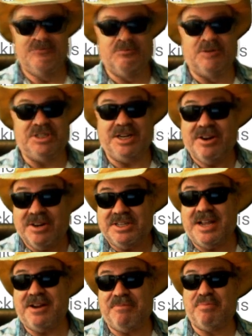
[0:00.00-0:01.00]
which
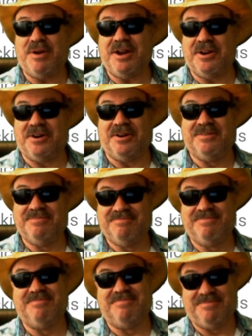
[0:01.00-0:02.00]
irritated Prediger.
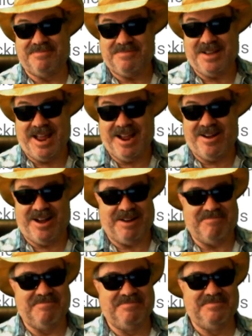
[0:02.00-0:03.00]
Hang on.
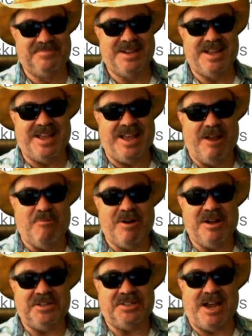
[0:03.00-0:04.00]
He
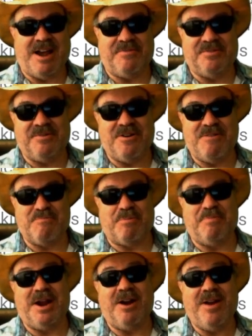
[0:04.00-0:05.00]
was, after all,
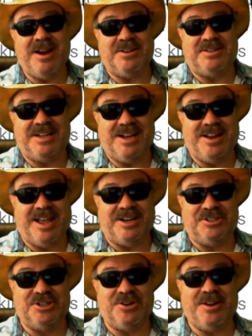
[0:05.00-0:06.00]
preparing to tell a
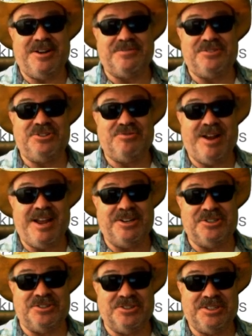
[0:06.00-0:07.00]
jury of
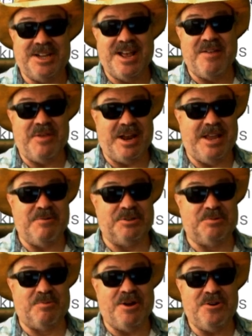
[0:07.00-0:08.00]
strangers that he
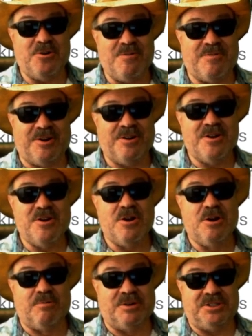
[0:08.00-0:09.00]
was run over,
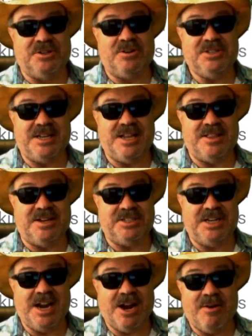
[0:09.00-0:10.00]
resulting in the
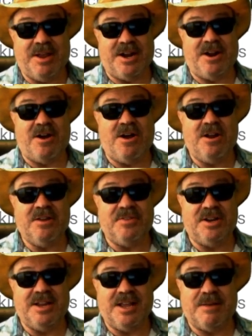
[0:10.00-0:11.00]
tearing in all of
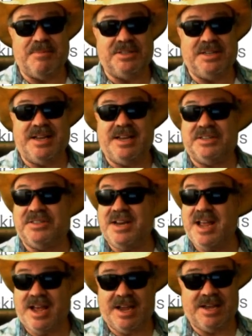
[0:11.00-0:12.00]
the ligaments in his
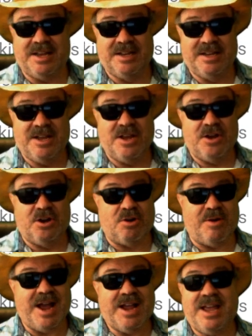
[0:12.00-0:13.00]
neck,
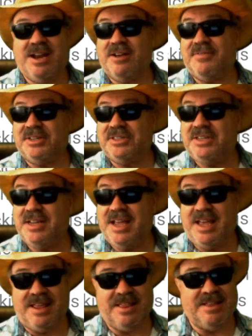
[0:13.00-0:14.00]
cracking of his
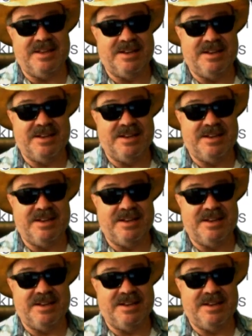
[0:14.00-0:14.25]
teeth,